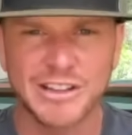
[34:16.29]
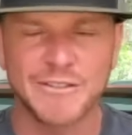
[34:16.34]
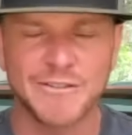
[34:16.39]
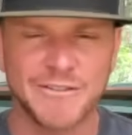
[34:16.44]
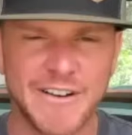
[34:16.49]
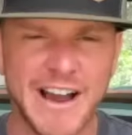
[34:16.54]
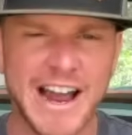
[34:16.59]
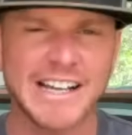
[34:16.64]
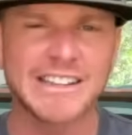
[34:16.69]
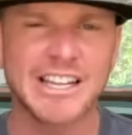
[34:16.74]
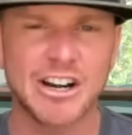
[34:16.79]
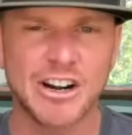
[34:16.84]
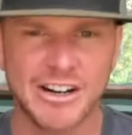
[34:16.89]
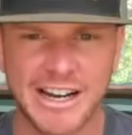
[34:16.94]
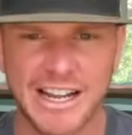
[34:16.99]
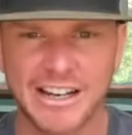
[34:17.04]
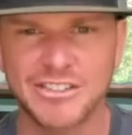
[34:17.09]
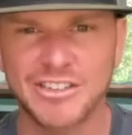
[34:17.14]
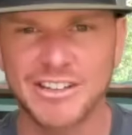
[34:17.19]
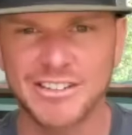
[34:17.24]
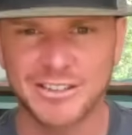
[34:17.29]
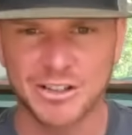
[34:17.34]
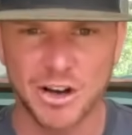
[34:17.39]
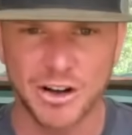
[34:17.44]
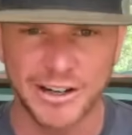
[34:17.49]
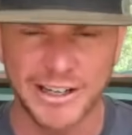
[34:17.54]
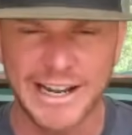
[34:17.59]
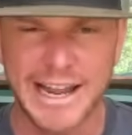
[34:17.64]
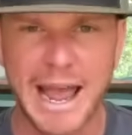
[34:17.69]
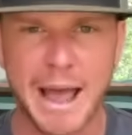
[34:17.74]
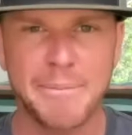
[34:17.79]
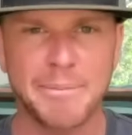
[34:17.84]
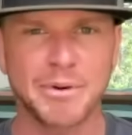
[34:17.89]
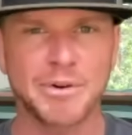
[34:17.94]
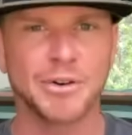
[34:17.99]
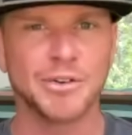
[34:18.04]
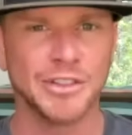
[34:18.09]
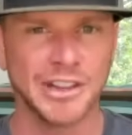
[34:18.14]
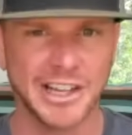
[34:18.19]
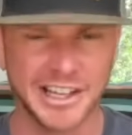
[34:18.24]
The fact that our nation is called a
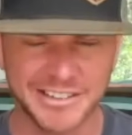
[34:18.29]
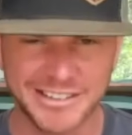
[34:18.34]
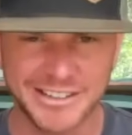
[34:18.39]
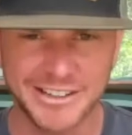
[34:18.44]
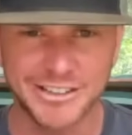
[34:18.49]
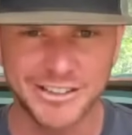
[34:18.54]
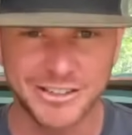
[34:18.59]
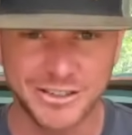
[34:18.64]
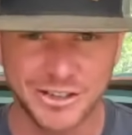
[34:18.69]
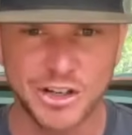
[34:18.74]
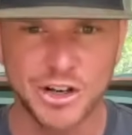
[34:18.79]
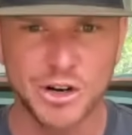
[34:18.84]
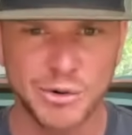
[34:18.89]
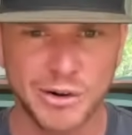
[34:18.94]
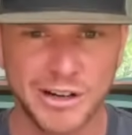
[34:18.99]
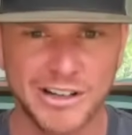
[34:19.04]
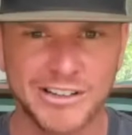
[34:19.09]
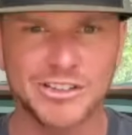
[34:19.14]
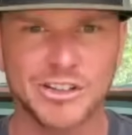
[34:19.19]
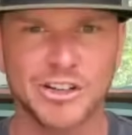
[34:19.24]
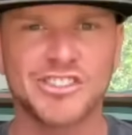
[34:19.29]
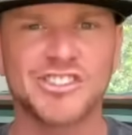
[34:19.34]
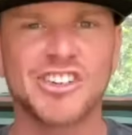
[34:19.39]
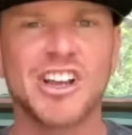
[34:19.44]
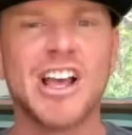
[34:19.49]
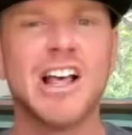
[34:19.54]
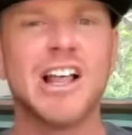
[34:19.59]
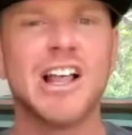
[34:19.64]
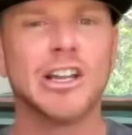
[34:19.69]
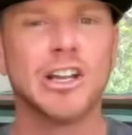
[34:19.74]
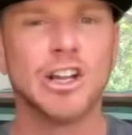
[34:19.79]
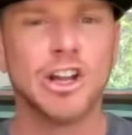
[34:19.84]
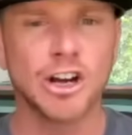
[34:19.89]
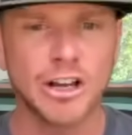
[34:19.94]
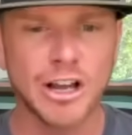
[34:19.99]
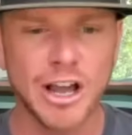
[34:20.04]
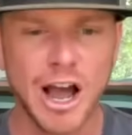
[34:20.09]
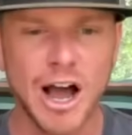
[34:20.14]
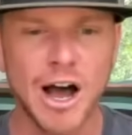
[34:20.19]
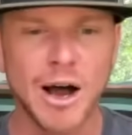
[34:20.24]
capital, listeners, do your research,
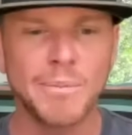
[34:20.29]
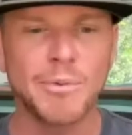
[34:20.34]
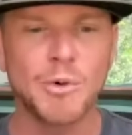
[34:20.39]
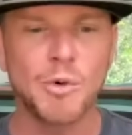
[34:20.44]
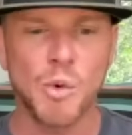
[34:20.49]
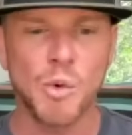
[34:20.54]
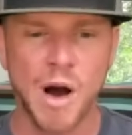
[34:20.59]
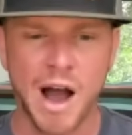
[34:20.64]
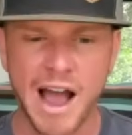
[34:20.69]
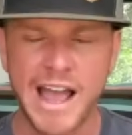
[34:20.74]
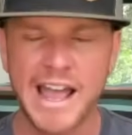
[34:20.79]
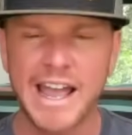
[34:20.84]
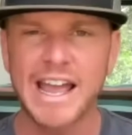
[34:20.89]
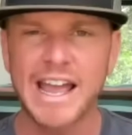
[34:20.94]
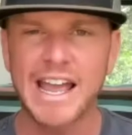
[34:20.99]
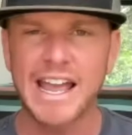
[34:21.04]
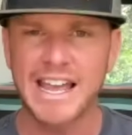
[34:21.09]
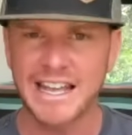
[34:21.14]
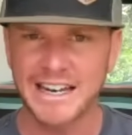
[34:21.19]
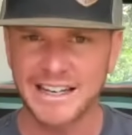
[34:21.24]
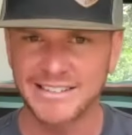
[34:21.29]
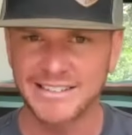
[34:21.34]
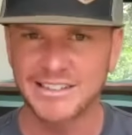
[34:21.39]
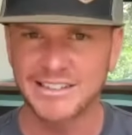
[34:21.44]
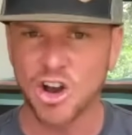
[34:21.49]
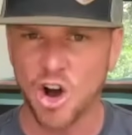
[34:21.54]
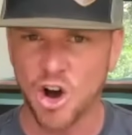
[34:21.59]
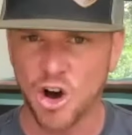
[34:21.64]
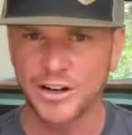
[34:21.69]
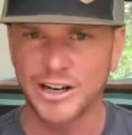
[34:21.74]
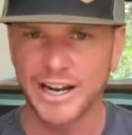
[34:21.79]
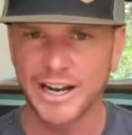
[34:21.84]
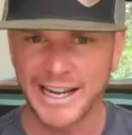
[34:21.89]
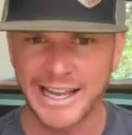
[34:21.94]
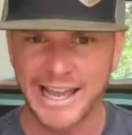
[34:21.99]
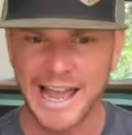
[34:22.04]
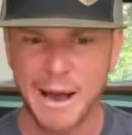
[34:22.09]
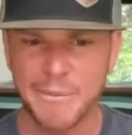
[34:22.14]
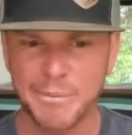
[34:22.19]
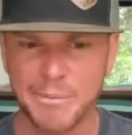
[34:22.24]
look up why it is called a
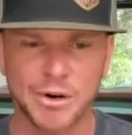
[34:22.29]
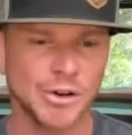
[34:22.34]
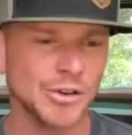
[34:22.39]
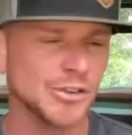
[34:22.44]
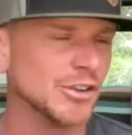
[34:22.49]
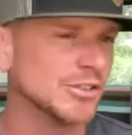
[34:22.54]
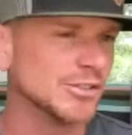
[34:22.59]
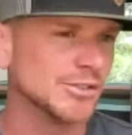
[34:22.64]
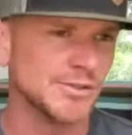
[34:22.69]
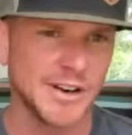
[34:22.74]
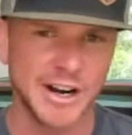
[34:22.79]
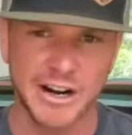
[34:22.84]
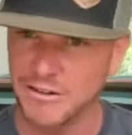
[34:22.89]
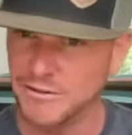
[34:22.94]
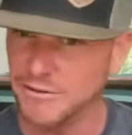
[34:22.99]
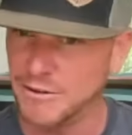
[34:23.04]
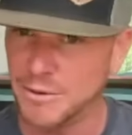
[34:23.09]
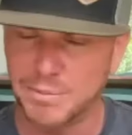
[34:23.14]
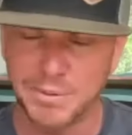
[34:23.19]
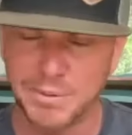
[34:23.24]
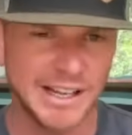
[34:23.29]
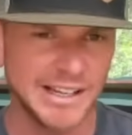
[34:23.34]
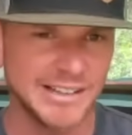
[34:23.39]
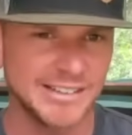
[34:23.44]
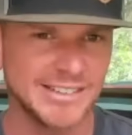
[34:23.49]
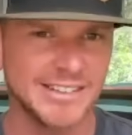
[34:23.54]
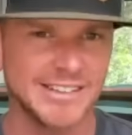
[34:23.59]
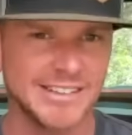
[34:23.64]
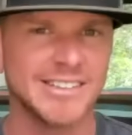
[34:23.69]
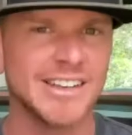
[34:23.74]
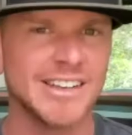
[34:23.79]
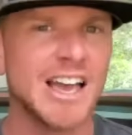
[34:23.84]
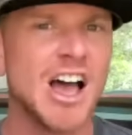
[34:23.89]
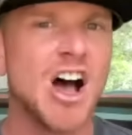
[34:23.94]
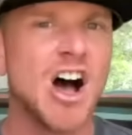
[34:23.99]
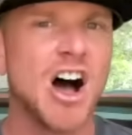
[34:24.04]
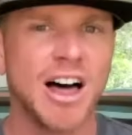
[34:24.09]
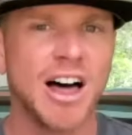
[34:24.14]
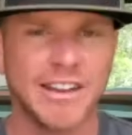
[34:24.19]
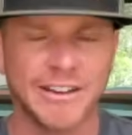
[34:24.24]
capital. There's very few places
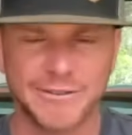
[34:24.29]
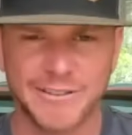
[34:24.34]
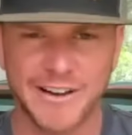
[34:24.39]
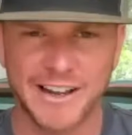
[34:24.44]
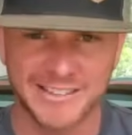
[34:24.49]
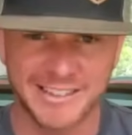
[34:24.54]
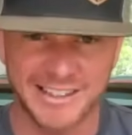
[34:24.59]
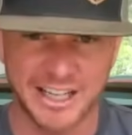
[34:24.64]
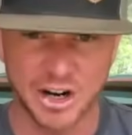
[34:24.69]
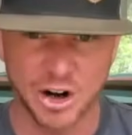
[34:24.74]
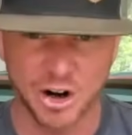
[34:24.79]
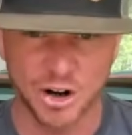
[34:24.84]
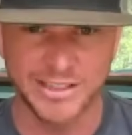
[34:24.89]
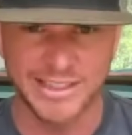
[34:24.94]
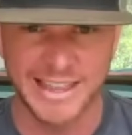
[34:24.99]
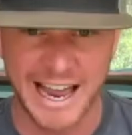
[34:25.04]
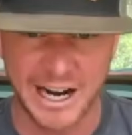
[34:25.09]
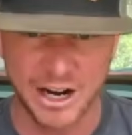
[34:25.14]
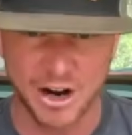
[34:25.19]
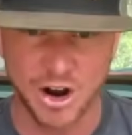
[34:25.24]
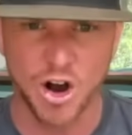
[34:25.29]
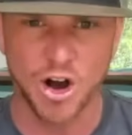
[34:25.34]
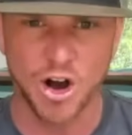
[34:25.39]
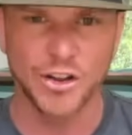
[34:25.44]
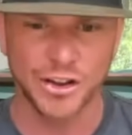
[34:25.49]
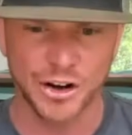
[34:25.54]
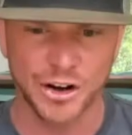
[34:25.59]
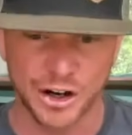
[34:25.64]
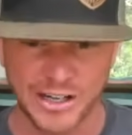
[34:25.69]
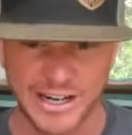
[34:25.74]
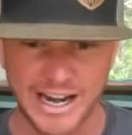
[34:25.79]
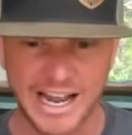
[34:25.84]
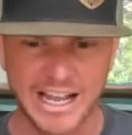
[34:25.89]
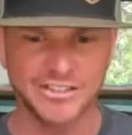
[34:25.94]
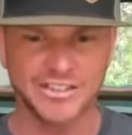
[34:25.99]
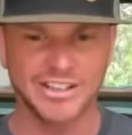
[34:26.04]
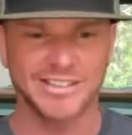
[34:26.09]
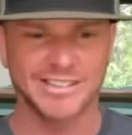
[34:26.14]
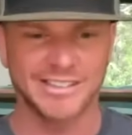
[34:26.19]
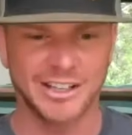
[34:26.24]
on the face of the earth that call their
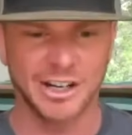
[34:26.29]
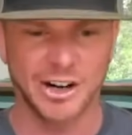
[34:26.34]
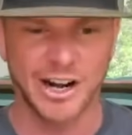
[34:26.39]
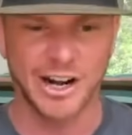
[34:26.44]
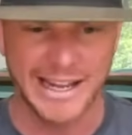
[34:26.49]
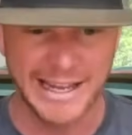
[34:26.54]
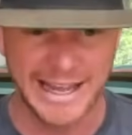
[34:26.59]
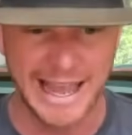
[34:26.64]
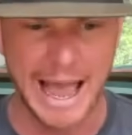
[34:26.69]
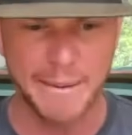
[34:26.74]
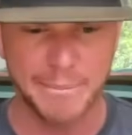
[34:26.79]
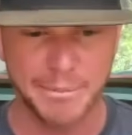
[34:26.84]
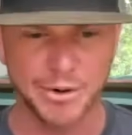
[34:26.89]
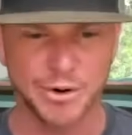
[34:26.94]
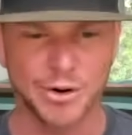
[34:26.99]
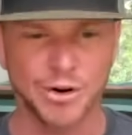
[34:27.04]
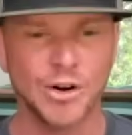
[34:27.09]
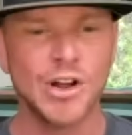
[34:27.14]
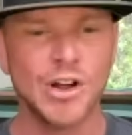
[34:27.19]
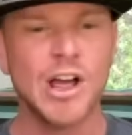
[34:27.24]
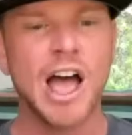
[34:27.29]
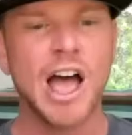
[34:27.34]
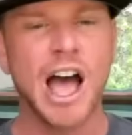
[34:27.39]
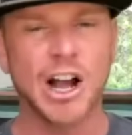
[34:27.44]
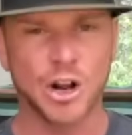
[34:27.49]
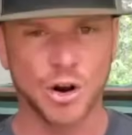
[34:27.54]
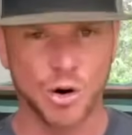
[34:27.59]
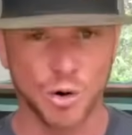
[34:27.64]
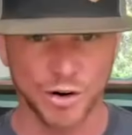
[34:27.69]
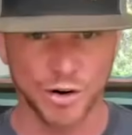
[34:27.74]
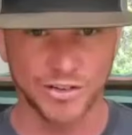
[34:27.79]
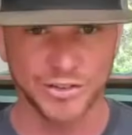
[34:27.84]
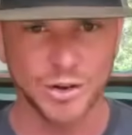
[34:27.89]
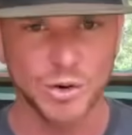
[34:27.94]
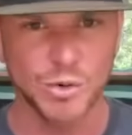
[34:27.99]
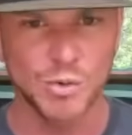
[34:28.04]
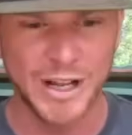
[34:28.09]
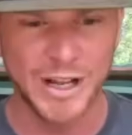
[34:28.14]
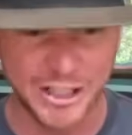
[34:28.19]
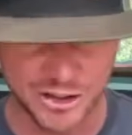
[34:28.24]
nation center a capital. Of course,
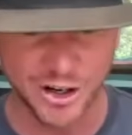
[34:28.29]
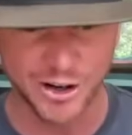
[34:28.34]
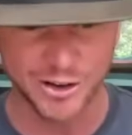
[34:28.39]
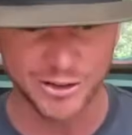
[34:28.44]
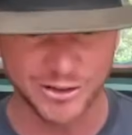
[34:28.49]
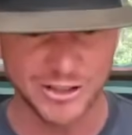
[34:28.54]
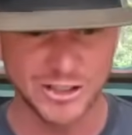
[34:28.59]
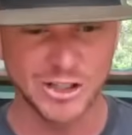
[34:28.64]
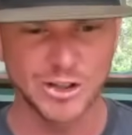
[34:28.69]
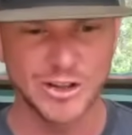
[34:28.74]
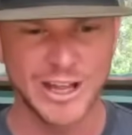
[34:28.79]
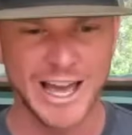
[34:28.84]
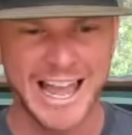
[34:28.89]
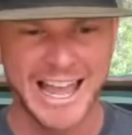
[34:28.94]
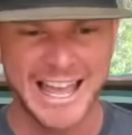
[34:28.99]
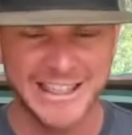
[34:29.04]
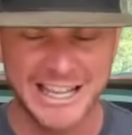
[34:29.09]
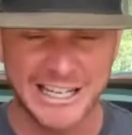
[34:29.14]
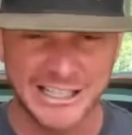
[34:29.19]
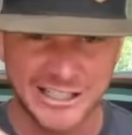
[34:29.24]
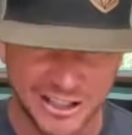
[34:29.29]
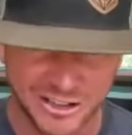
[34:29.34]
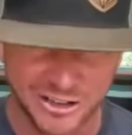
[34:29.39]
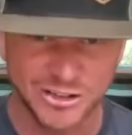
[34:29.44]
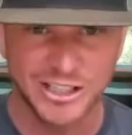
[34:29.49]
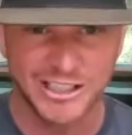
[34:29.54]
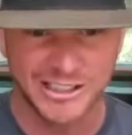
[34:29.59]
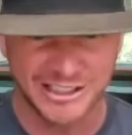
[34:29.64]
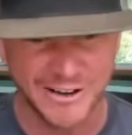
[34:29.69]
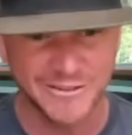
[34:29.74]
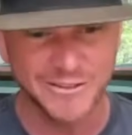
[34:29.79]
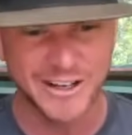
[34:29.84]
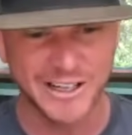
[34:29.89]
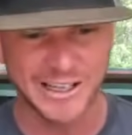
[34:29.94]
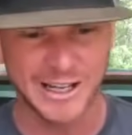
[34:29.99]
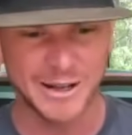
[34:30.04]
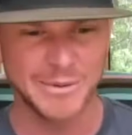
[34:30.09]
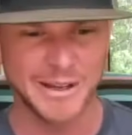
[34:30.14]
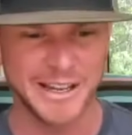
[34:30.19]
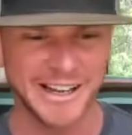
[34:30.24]
we chose to do that in the District of
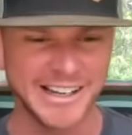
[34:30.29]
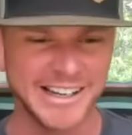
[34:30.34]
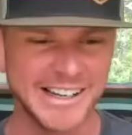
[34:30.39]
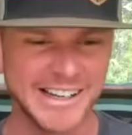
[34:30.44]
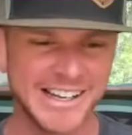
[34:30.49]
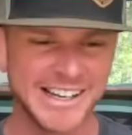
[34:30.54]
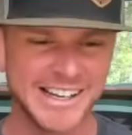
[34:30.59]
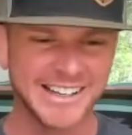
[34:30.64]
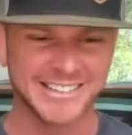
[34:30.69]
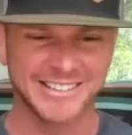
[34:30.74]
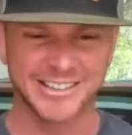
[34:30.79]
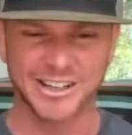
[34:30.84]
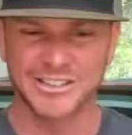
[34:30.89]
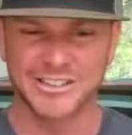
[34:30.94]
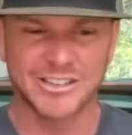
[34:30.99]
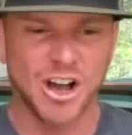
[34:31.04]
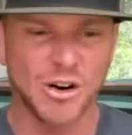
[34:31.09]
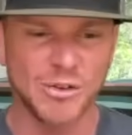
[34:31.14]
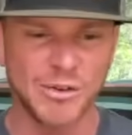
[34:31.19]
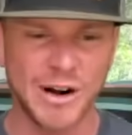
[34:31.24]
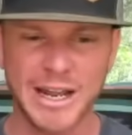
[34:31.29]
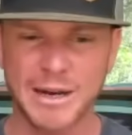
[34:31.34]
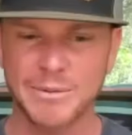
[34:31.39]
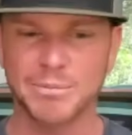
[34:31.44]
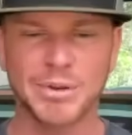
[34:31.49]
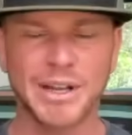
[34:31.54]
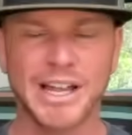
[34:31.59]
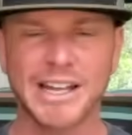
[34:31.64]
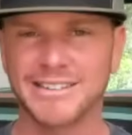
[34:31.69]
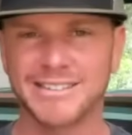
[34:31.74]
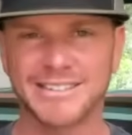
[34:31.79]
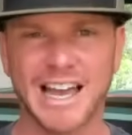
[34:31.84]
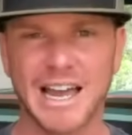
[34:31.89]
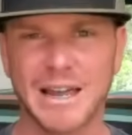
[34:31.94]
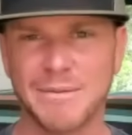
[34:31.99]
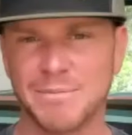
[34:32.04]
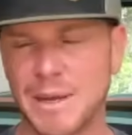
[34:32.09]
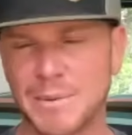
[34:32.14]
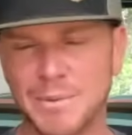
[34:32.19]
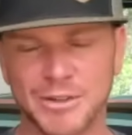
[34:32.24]
Columbia. So it's all right in plain
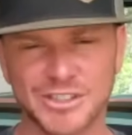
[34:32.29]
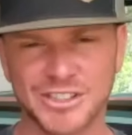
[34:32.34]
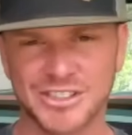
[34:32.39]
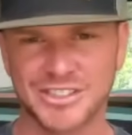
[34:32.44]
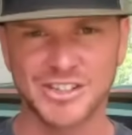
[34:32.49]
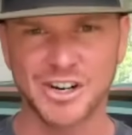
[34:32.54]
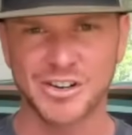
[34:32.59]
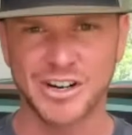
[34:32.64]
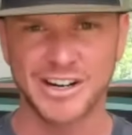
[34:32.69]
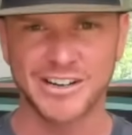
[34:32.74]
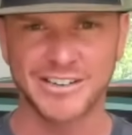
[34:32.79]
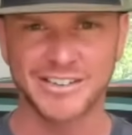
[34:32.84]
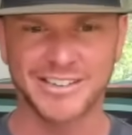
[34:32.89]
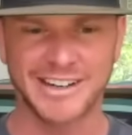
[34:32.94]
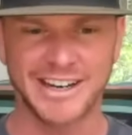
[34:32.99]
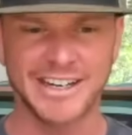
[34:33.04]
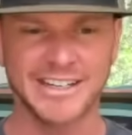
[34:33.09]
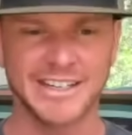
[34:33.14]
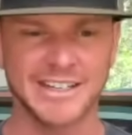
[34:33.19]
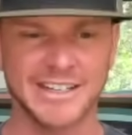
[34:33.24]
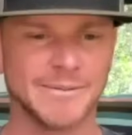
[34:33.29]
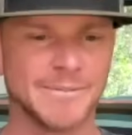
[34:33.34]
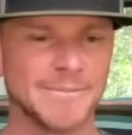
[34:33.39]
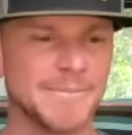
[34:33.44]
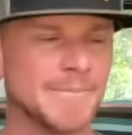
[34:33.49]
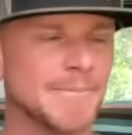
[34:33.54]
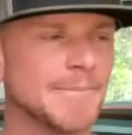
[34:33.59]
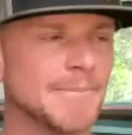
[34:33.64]
sight. People just don't understand it.